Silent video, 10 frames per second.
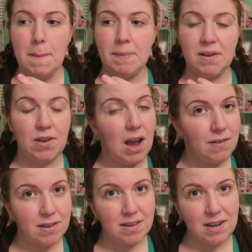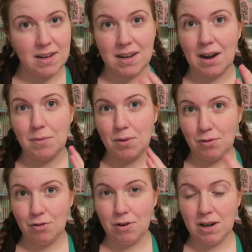But if you haven't seen it, I would
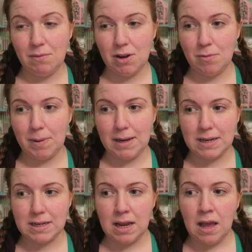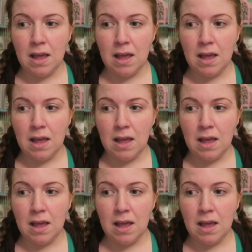strongly recommend it.